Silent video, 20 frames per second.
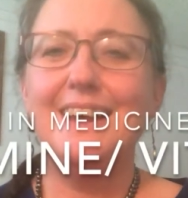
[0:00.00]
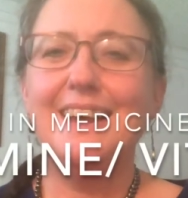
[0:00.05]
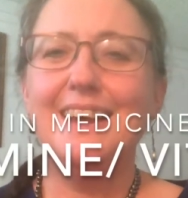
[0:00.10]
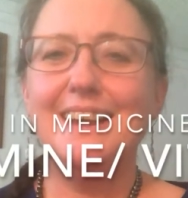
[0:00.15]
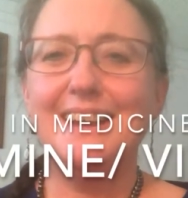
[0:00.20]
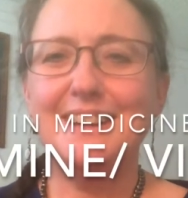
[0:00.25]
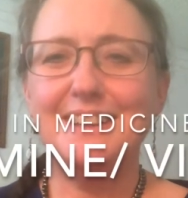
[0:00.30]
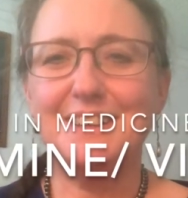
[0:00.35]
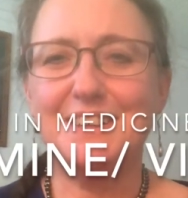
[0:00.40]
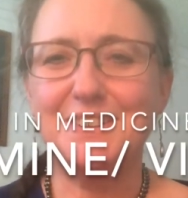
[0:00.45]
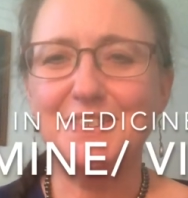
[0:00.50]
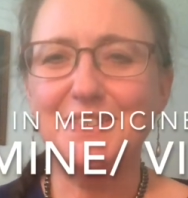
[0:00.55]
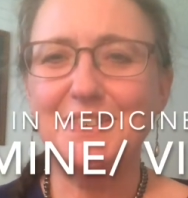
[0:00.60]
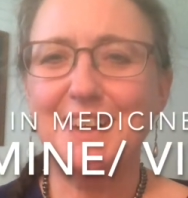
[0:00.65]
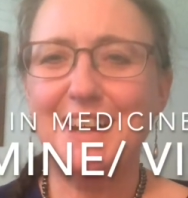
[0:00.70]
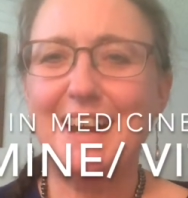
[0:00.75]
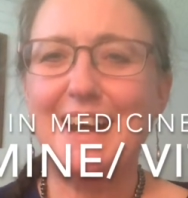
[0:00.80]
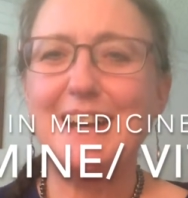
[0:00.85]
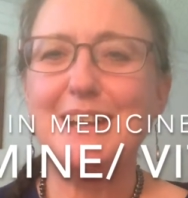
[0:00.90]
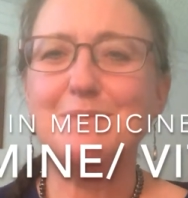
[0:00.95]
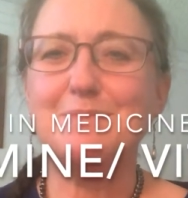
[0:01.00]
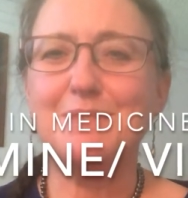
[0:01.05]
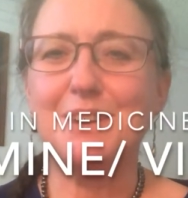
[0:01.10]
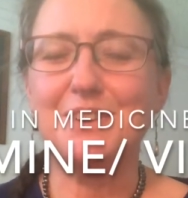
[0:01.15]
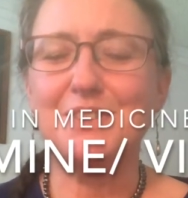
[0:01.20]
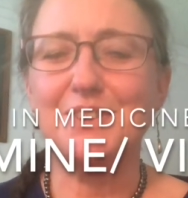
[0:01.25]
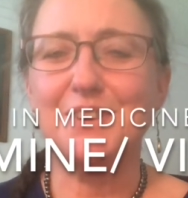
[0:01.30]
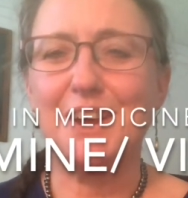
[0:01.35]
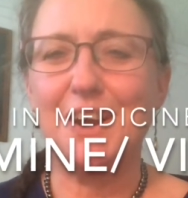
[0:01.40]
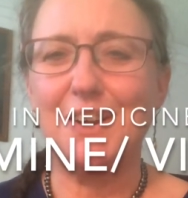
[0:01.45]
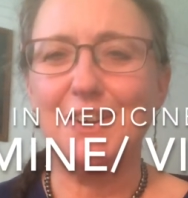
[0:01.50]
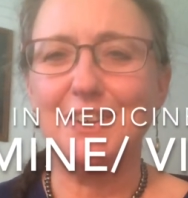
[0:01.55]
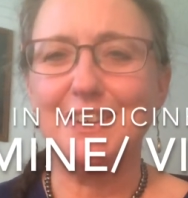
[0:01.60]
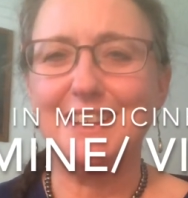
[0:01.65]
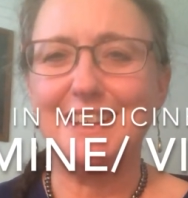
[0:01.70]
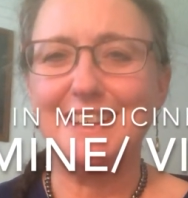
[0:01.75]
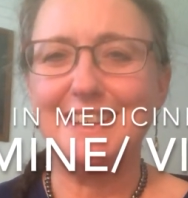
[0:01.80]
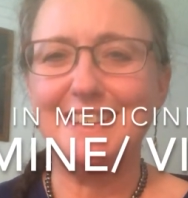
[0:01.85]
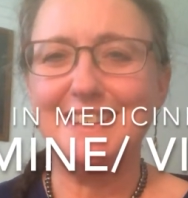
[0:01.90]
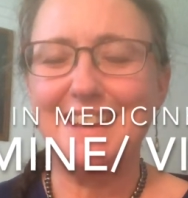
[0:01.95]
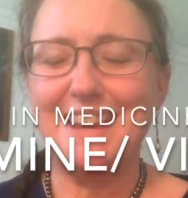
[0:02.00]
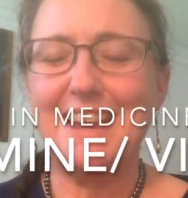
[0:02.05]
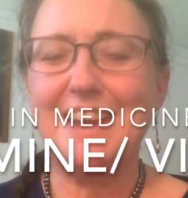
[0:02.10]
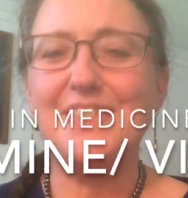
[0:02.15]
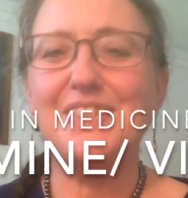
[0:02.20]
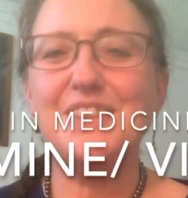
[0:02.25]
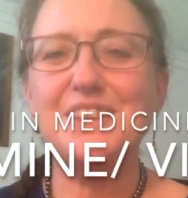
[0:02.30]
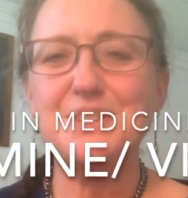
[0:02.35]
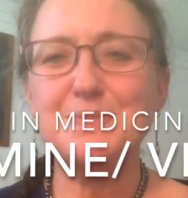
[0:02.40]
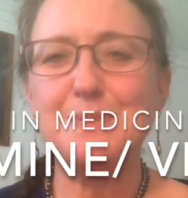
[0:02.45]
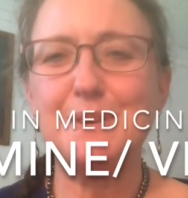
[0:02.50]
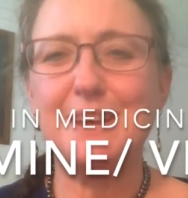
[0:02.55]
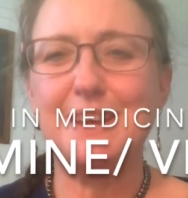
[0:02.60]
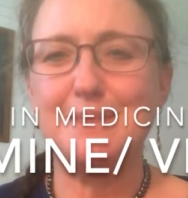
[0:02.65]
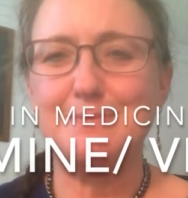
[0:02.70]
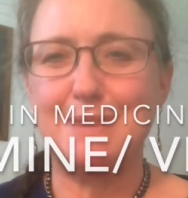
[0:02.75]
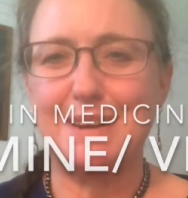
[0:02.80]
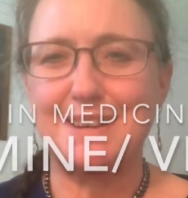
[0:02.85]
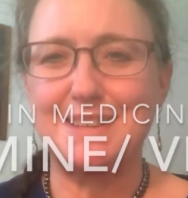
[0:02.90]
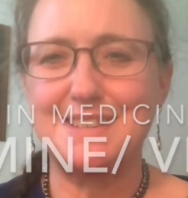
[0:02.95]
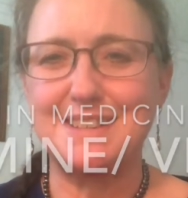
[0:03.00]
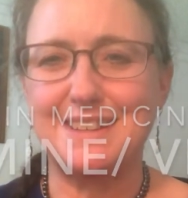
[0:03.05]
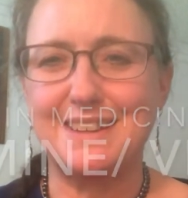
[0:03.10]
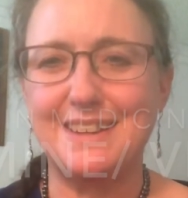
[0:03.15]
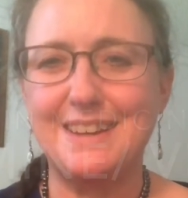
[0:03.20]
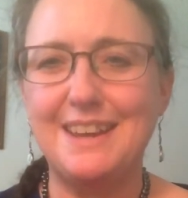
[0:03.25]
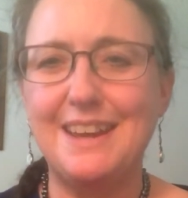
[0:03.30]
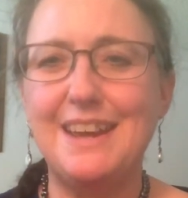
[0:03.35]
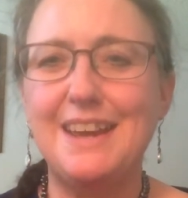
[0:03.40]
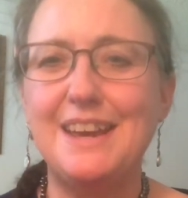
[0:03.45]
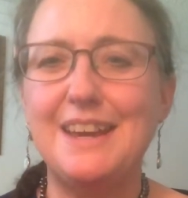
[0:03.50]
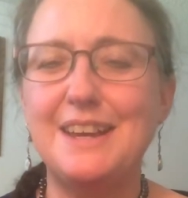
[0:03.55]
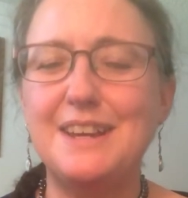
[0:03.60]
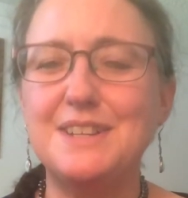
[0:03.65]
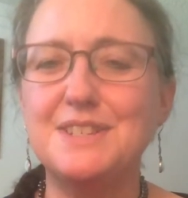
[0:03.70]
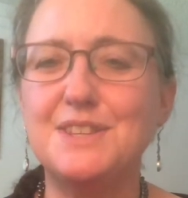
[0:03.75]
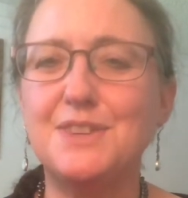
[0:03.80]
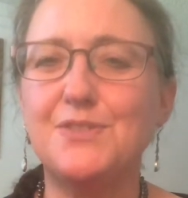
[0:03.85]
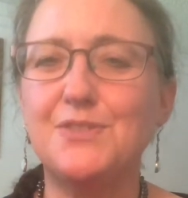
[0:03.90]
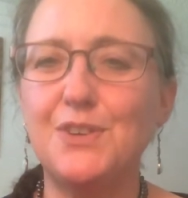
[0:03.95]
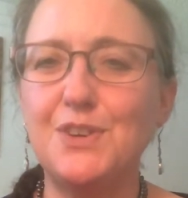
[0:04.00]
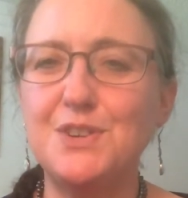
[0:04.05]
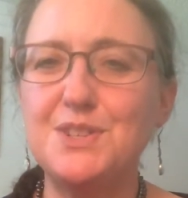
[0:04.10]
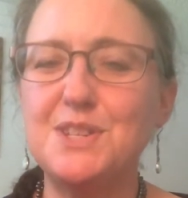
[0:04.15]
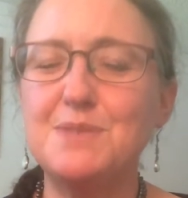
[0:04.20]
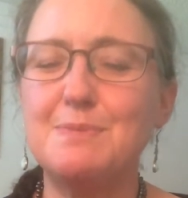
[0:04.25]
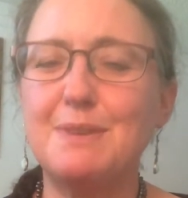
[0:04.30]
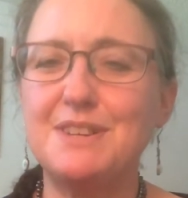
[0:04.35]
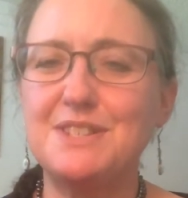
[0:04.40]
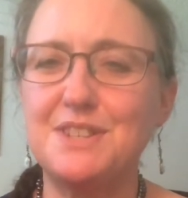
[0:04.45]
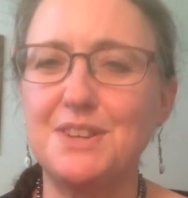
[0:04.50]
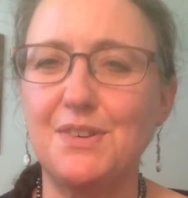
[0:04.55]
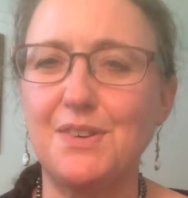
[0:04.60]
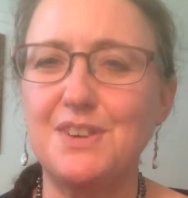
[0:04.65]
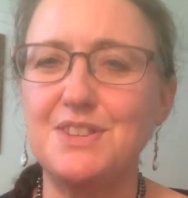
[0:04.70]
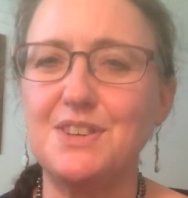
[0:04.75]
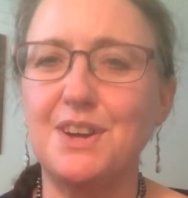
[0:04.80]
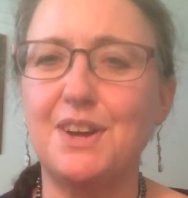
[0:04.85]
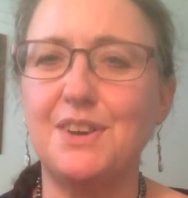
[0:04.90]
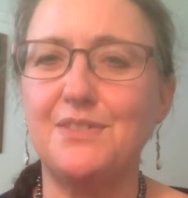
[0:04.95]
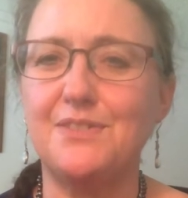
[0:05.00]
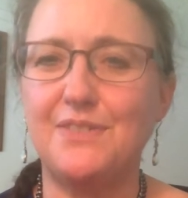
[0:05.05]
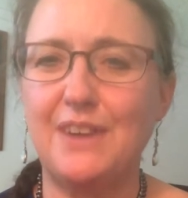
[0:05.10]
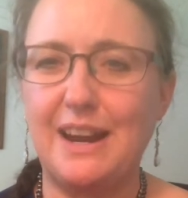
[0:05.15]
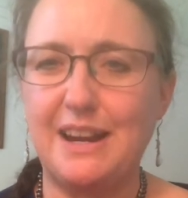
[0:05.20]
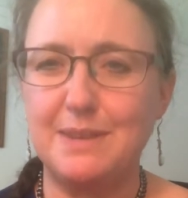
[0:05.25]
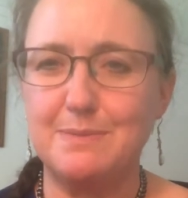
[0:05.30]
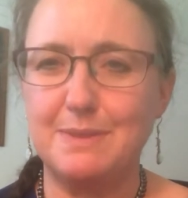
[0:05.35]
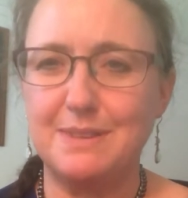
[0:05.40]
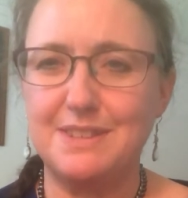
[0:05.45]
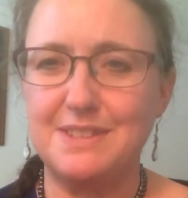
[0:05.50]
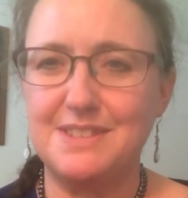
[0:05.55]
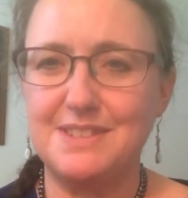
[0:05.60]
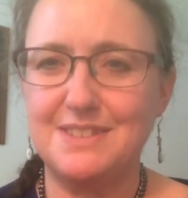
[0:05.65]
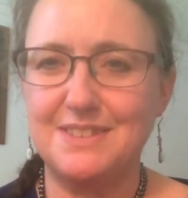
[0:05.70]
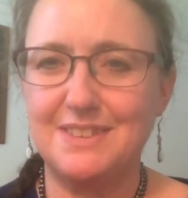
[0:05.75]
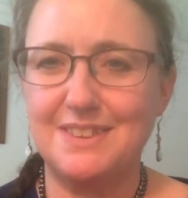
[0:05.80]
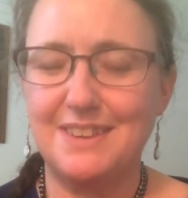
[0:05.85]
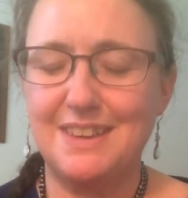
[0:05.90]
Hello, I am Dr. Carolyn Eaton, and this week in medicine is the first of my series on vitamins.